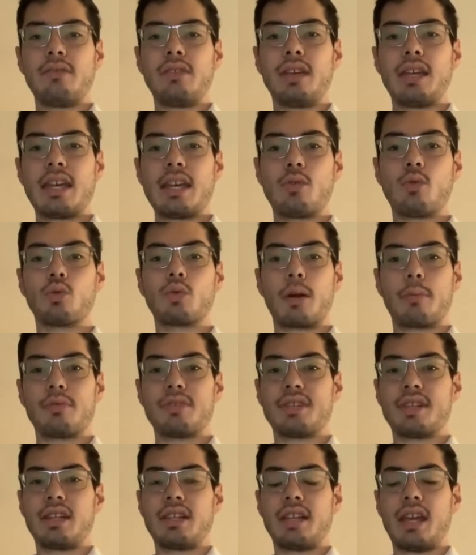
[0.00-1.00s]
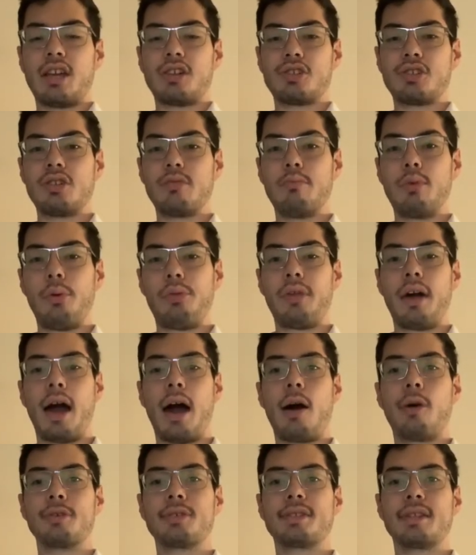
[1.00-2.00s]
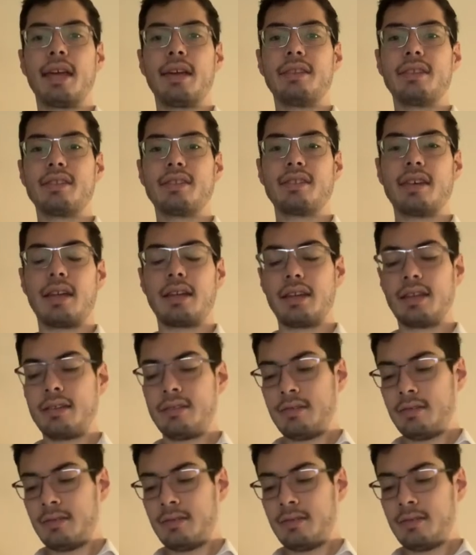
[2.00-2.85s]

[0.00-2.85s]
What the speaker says: equal representation to both the House and the Senate.